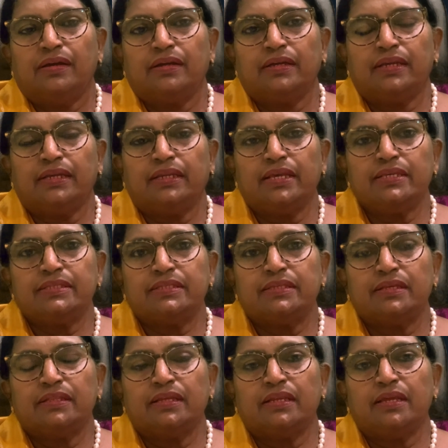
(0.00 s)
Greetings
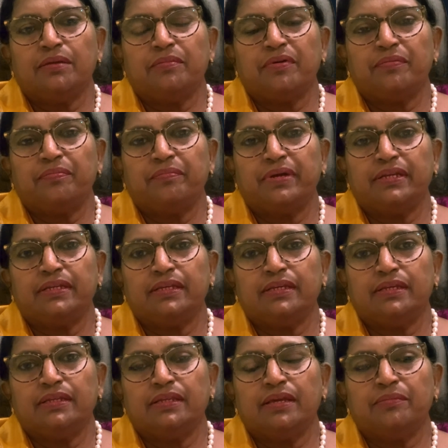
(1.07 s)
in the name of
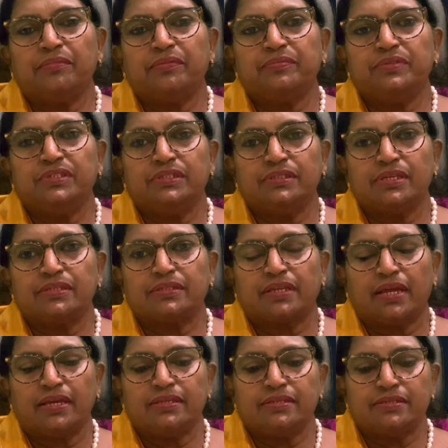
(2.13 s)
mighty name of Jesus
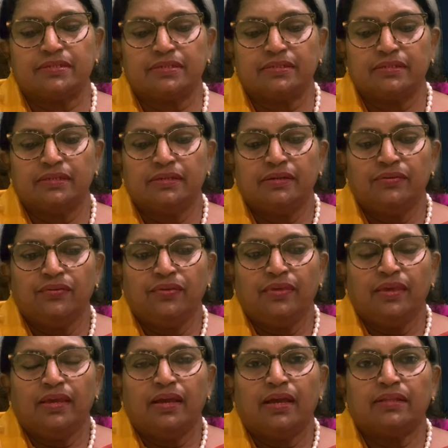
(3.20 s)
Christ.
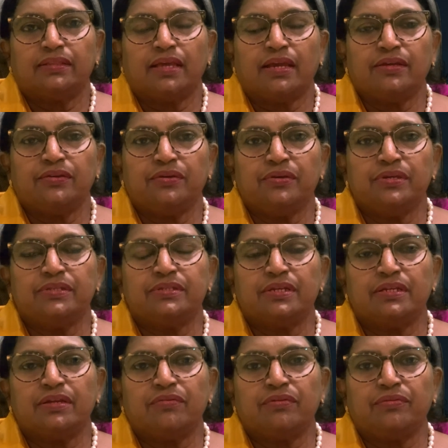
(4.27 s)
I thank you each
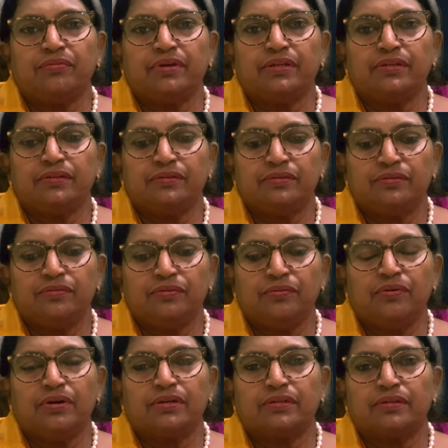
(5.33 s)
and everyone
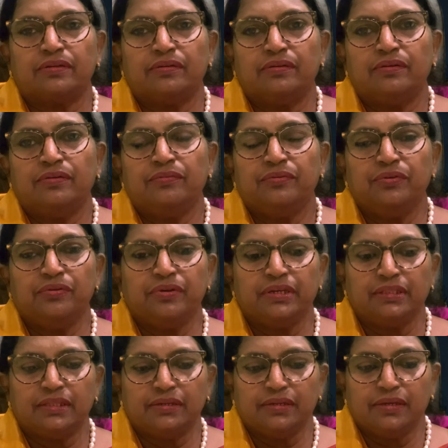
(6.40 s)
who are
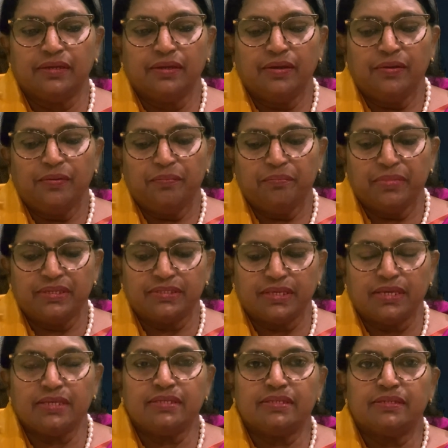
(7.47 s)
viewing the
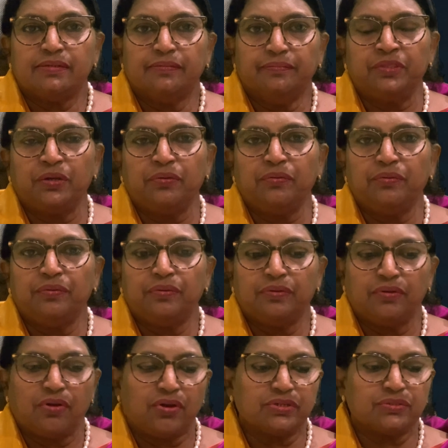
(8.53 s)
message through
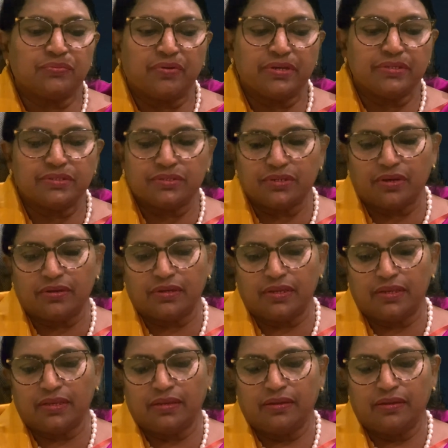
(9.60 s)
Lord's Voice channel.